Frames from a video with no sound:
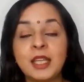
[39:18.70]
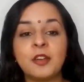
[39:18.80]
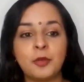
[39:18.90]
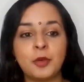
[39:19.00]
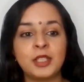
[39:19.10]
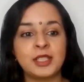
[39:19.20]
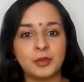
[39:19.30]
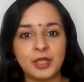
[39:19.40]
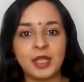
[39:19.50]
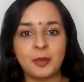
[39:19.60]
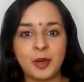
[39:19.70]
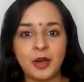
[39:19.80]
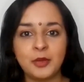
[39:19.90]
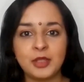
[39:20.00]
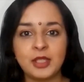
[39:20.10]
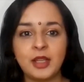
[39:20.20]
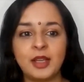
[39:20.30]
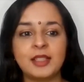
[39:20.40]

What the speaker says: meaning of what it's really about.